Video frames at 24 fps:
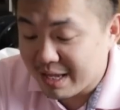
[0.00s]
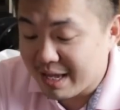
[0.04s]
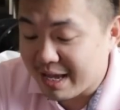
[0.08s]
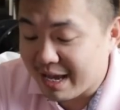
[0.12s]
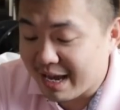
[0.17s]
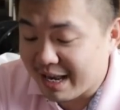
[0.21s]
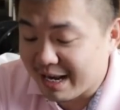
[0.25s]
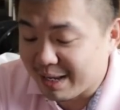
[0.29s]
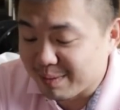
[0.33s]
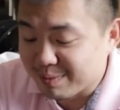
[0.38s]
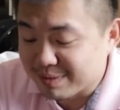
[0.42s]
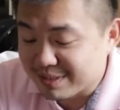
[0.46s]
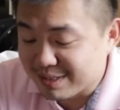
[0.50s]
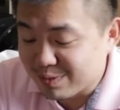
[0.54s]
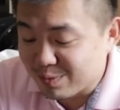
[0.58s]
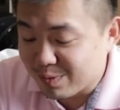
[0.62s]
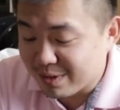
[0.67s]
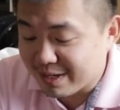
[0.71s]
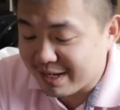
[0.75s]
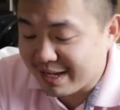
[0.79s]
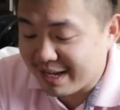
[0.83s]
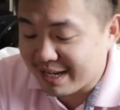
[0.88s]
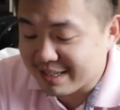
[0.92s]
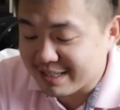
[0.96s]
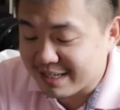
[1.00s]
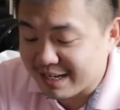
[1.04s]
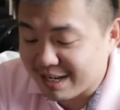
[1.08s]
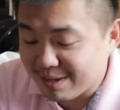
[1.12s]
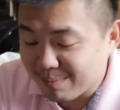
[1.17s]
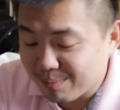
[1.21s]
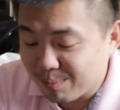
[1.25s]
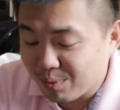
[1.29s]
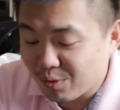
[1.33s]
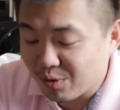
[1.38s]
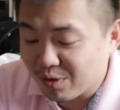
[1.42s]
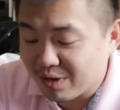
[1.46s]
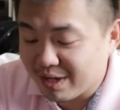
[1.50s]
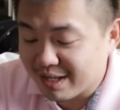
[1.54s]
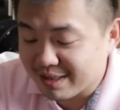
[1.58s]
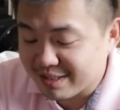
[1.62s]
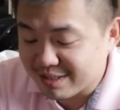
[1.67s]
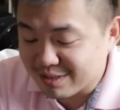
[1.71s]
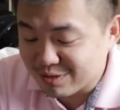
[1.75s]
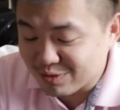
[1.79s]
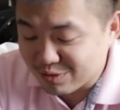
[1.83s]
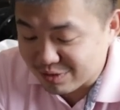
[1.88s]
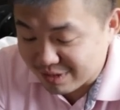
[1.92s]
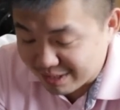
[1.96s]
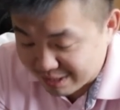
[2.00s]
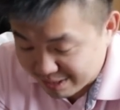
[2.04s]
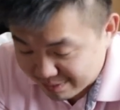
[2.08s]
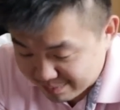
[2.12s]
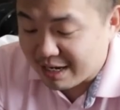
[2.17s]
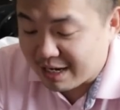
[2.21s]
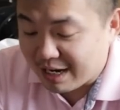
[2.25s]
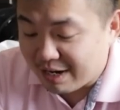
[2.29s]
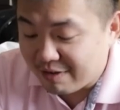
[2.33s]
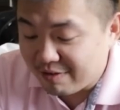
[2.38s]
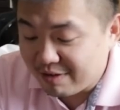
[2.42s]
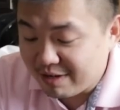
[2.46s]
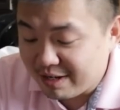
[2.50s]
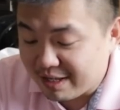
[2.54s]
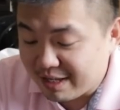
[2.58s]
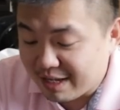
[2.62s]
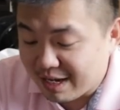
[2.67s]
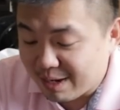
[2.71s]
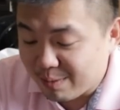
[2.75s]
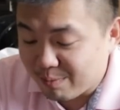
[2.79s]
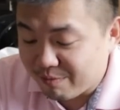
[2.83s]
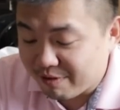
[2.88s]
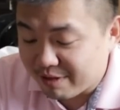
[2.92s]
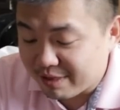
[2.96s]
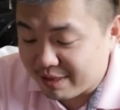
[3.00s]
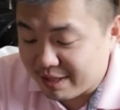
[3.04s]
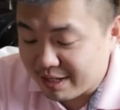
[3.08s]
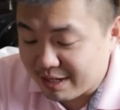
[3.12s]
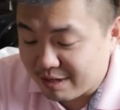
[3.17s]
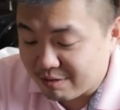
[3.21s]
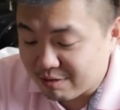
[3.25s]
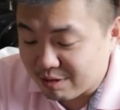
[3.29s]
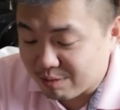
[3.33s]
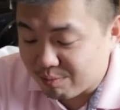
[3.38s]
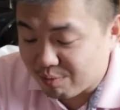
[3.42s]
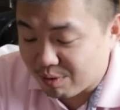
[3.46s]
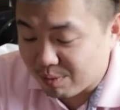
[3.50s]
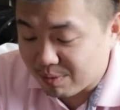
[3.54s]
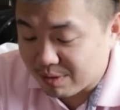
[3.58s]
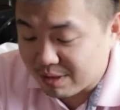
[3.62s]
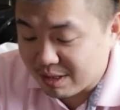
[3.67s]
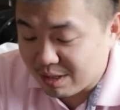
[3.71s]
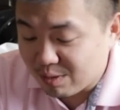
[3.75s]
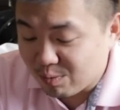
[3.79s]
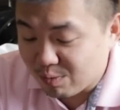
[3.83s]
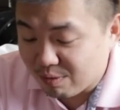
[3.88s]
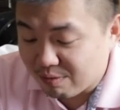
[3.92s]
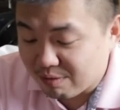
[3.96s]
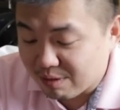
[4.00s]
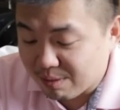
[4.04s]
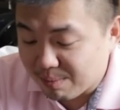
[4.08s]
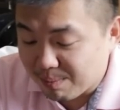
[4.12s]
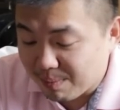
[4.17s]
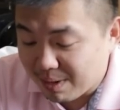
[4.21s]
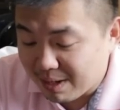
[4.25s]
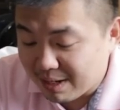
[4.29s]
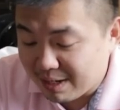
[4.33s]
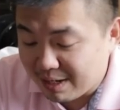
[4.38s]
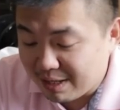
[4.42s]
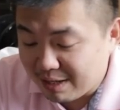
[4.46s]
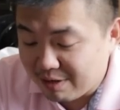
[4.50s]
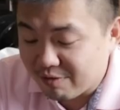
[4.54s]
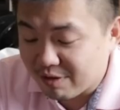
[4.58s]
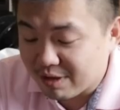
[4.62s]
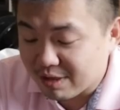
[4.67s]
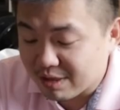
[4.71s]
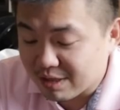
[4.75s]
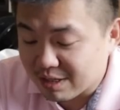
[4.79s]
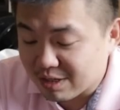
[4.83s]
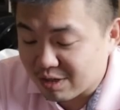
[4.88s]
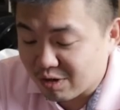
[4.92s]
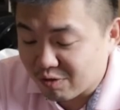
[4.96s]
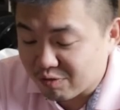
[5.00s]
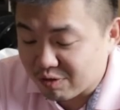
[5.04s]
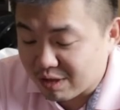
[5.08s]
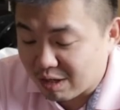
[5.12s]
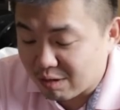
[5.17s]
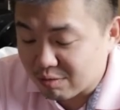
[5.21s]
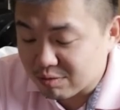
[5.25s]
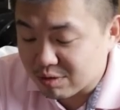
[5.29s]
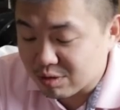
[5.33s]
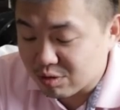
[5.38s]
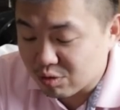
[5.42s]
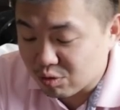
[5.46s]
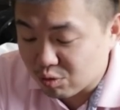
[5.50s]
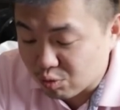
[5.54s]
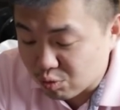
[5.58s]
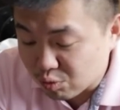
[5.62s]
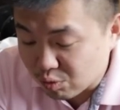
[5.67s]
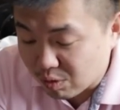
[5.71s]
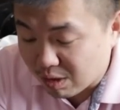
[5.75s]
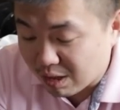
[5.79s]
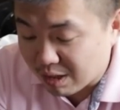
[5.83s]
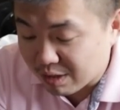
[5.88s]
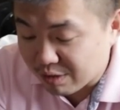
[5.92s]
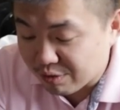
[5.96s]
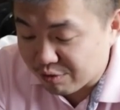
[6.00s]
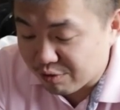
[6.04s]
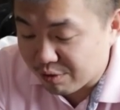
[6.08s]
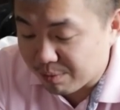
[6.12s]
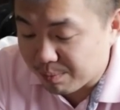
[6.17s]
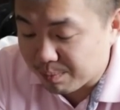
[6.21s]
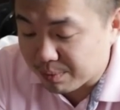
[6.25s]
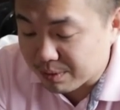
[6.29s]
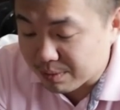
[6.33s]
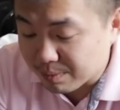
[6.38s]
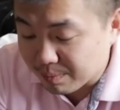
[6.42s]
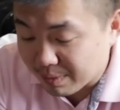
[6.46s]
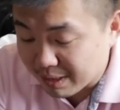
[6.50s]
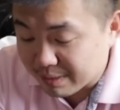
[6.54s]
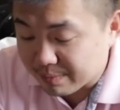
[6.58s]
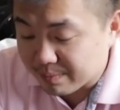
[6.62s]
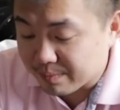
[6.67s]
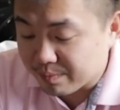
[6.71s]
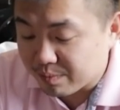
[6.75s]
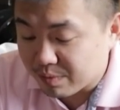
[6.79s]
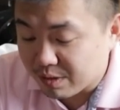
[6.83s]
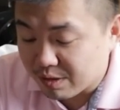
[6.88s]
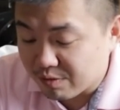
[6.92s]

And I'm still working as an employee until today. Currently, I'm renting out the property with the monthly rental of 1,200 per month.